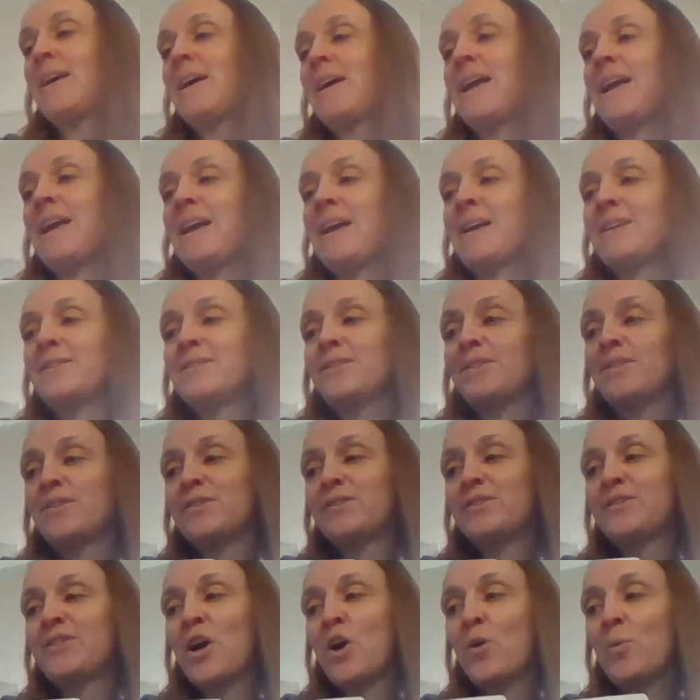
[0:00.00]
And
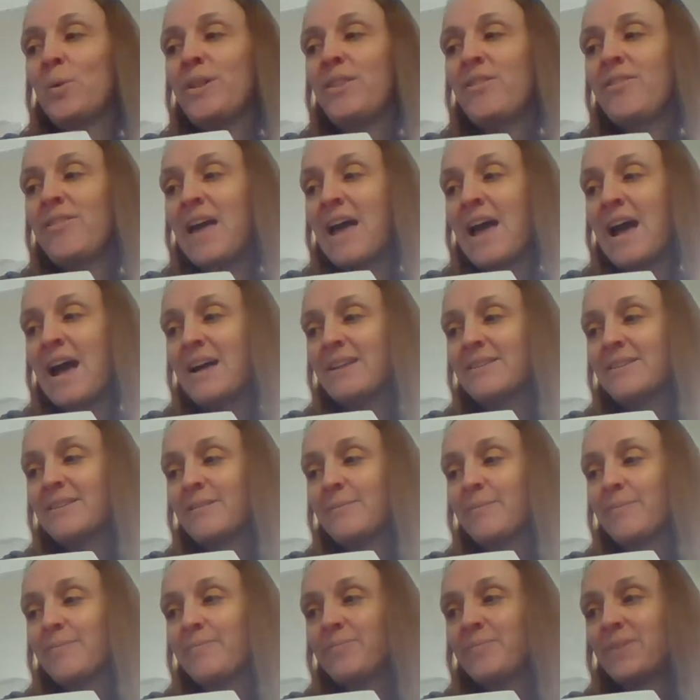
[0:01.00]
so with that,
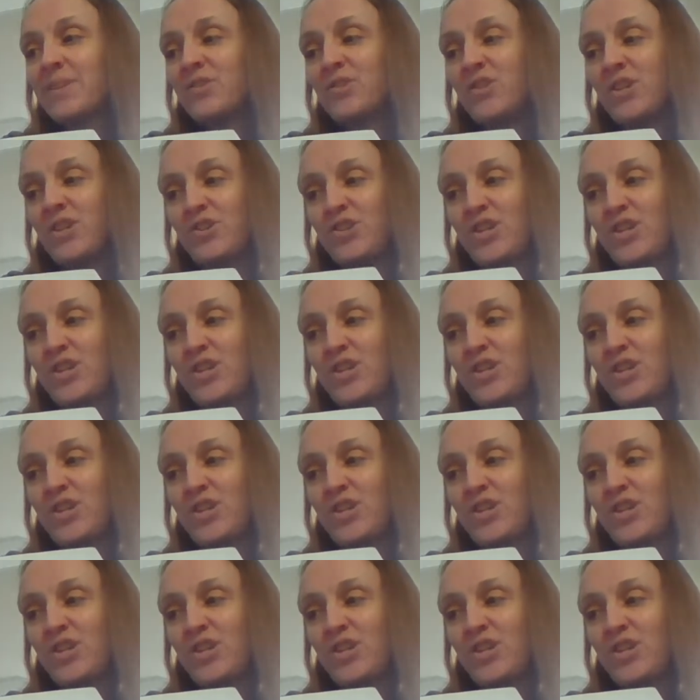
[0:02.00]
she